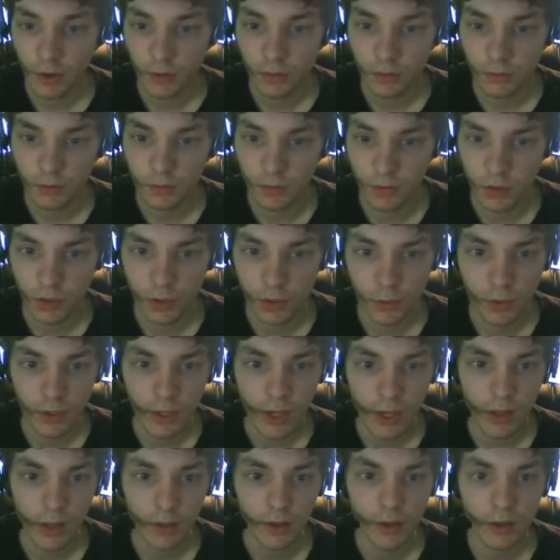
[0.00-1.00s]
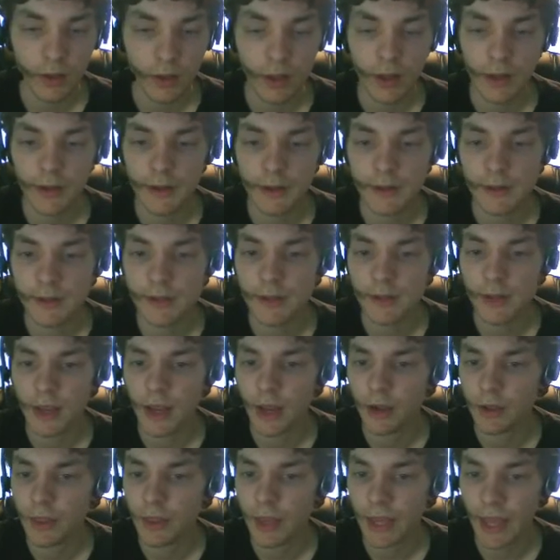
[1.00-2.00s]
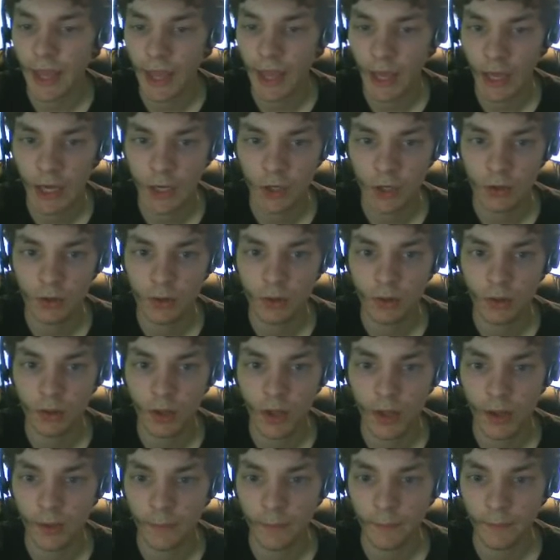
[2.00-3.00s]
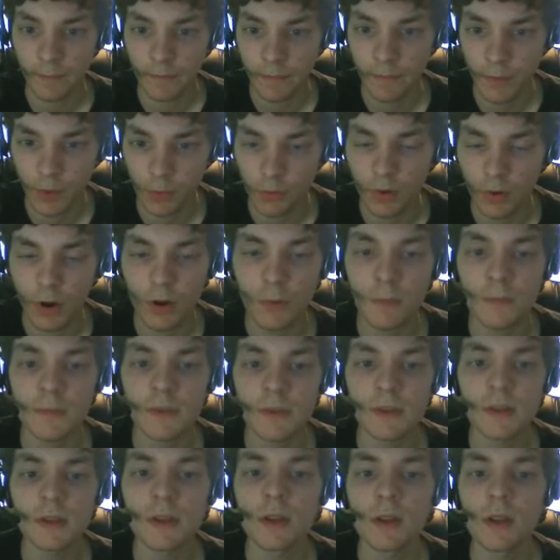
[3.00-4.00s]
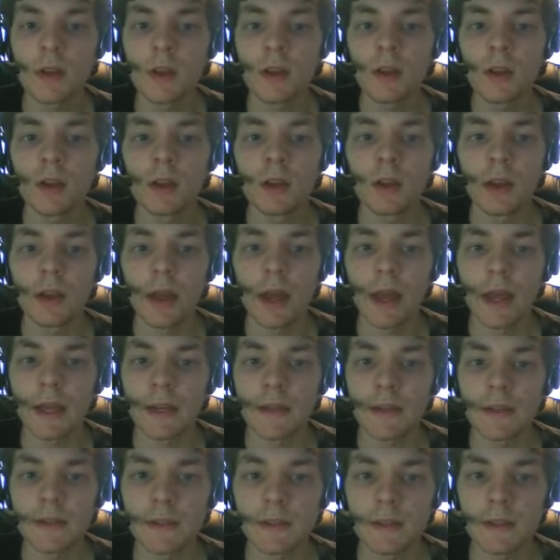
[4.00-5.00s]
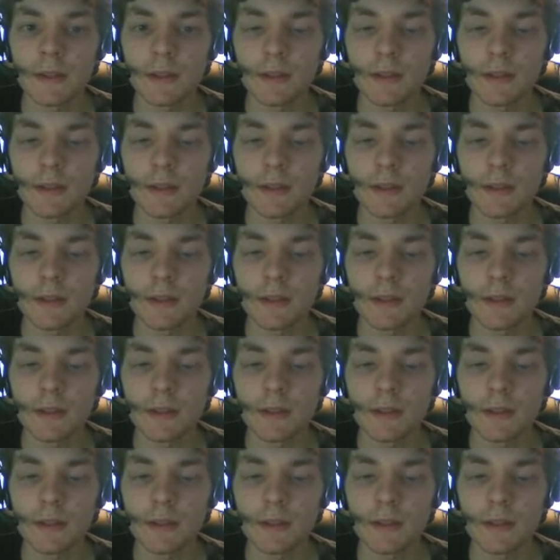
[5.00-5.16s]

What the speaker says: newer calculators, how they handle the ROMs and